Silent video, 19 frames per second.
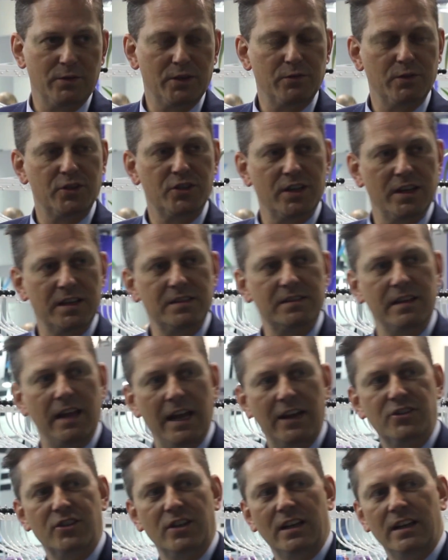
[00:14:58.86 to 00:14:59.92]
which we just
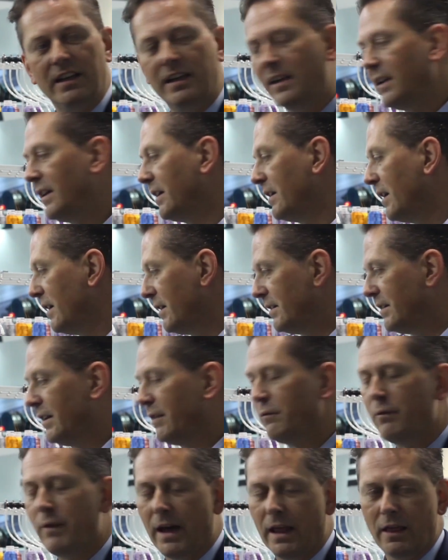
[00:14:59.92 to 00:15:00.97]
actually
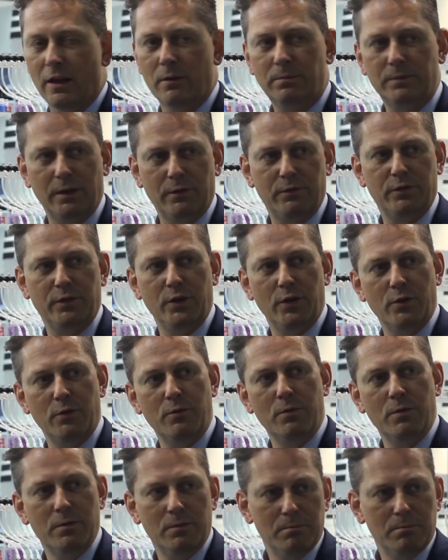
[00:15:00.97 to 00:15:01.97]
developed a few